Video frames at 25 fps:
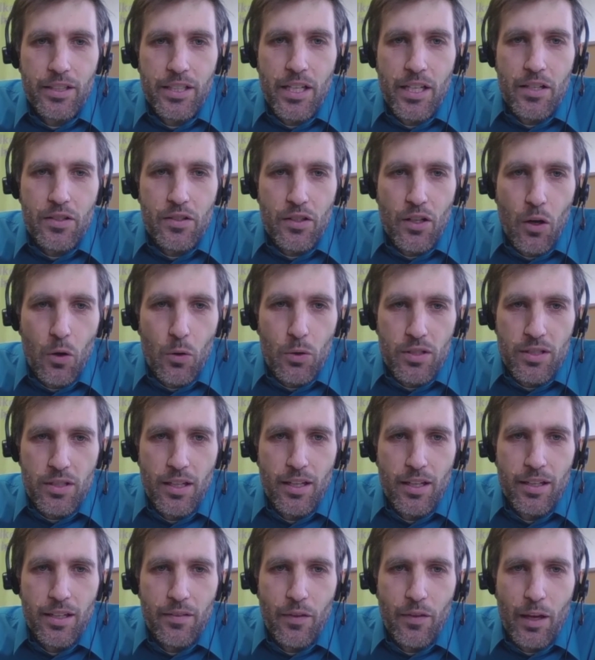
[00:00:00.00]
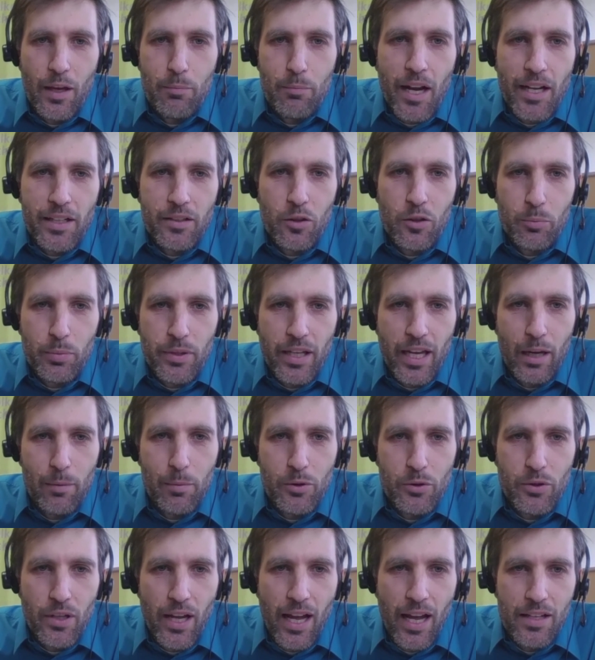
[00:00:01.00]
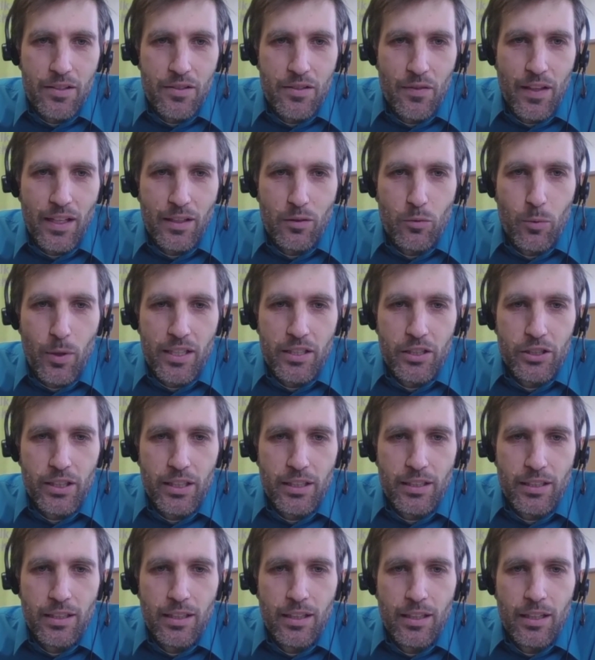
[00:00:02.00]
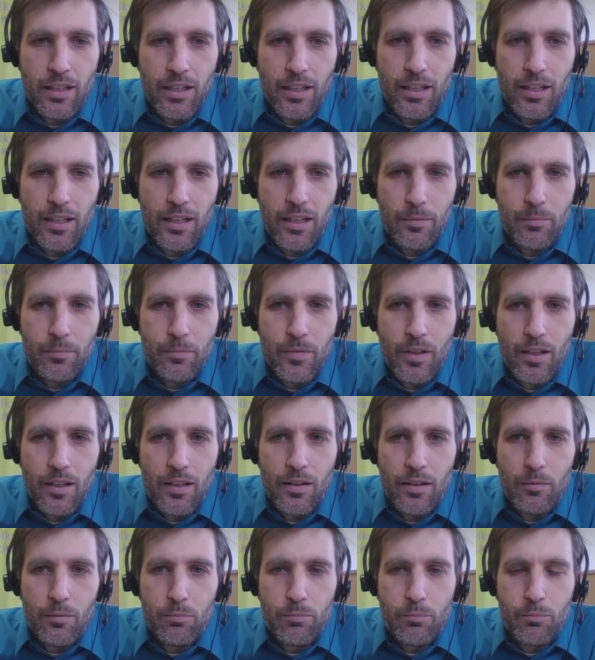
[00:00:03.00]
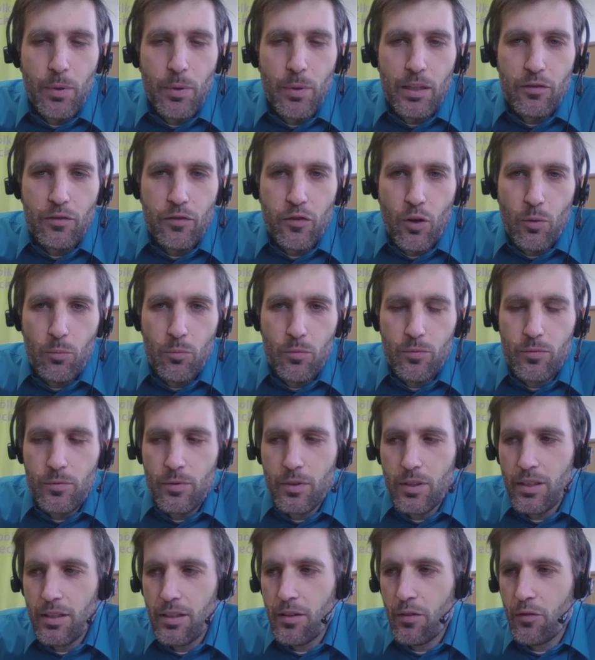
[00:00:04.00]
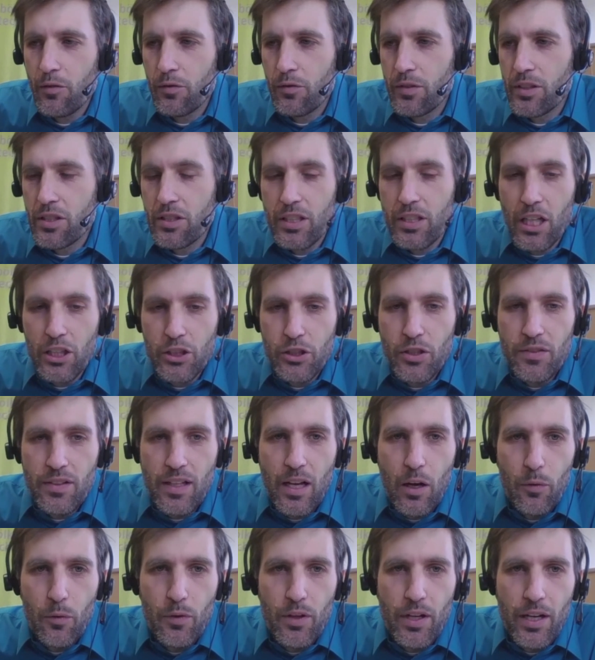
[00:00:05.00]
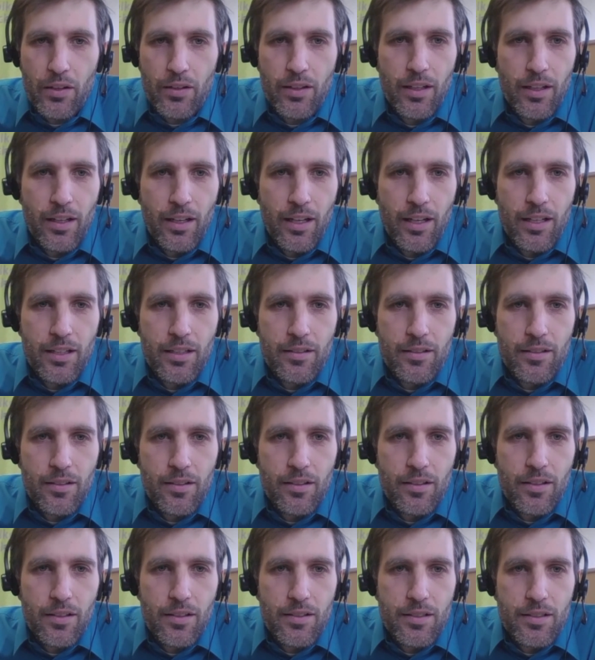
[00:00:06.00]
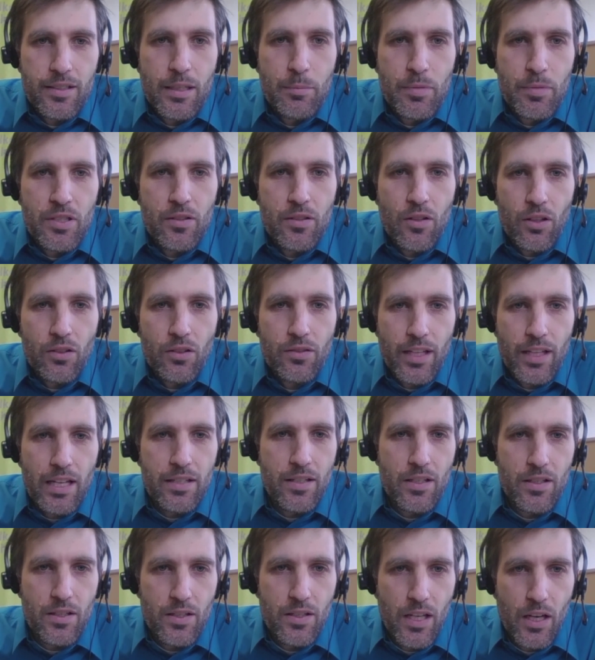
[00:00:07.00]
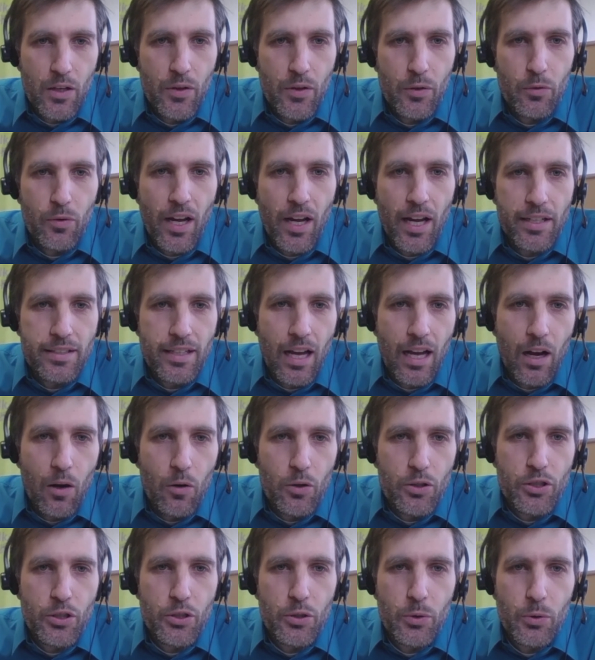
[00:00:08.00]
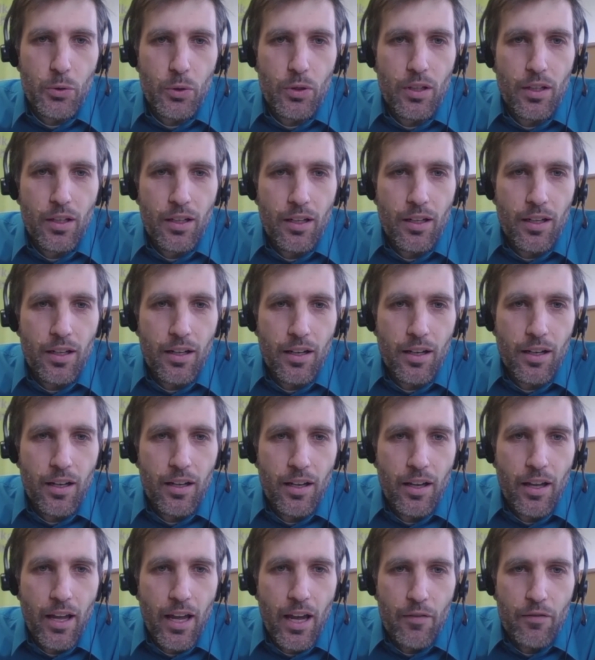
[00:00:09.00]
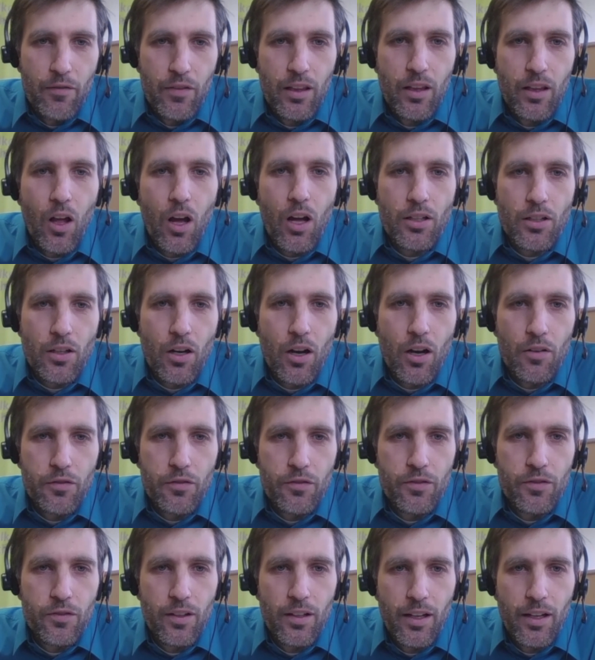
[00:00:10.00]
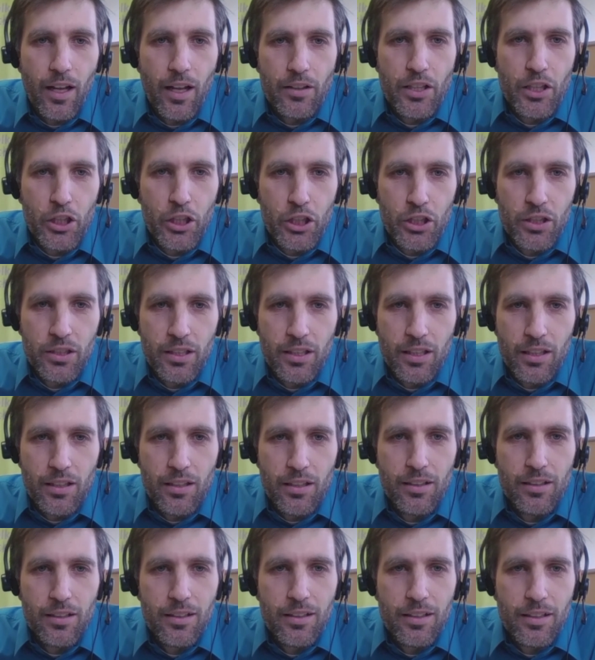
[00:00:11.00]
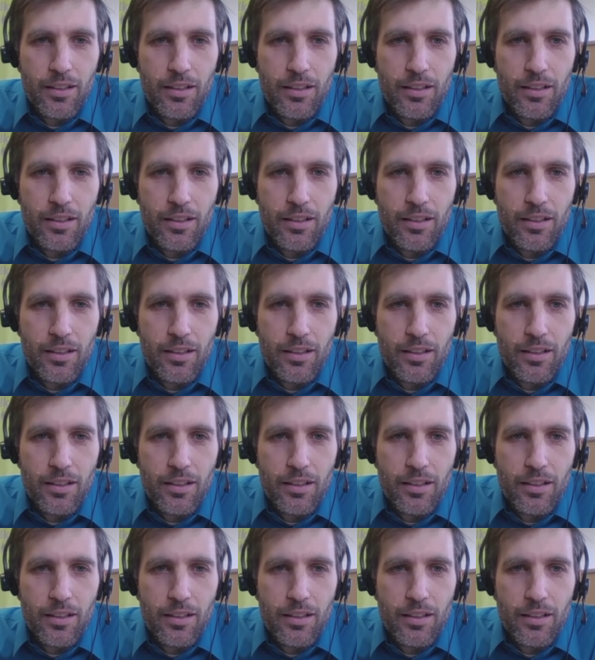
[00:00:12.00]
TSOs, they might not be able to answer that question. But from discussions out there, it seems not necessary right now to have a lot of additional